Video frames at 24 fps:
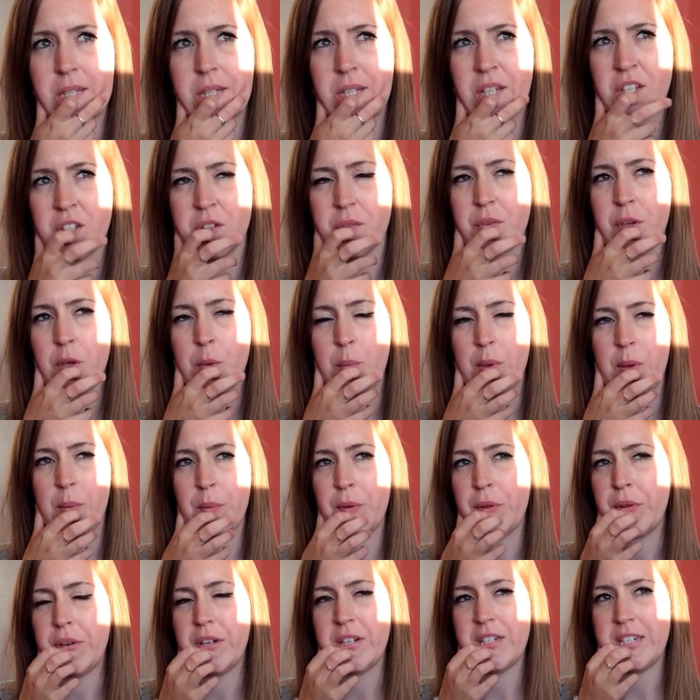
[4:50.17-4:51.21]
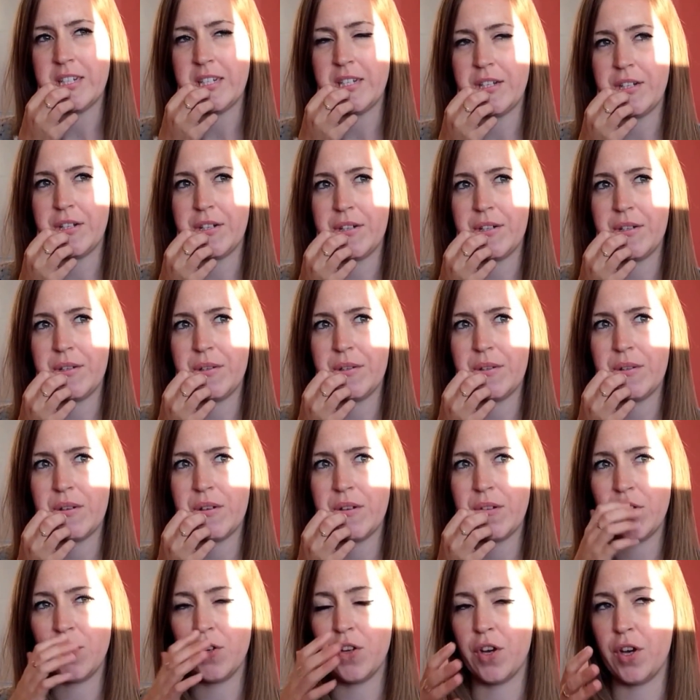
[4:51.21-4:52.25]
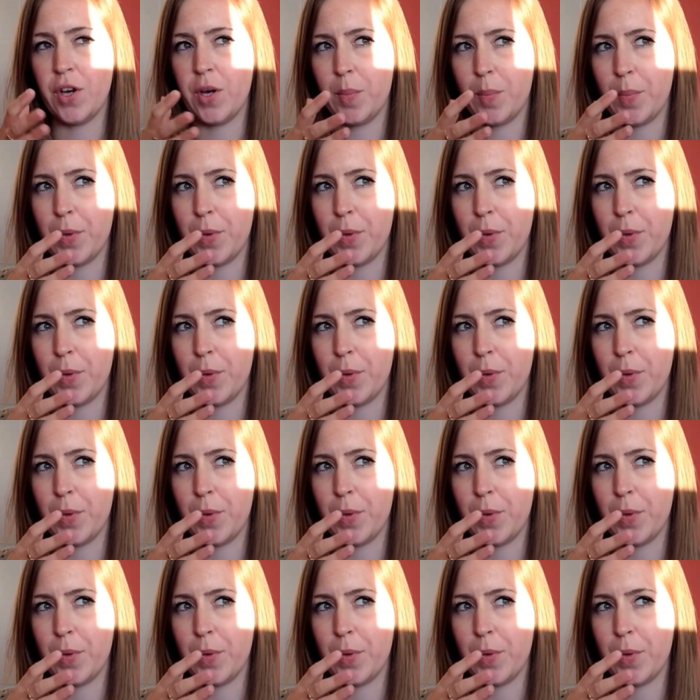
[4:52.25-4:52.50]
There's a few people who I didn't know,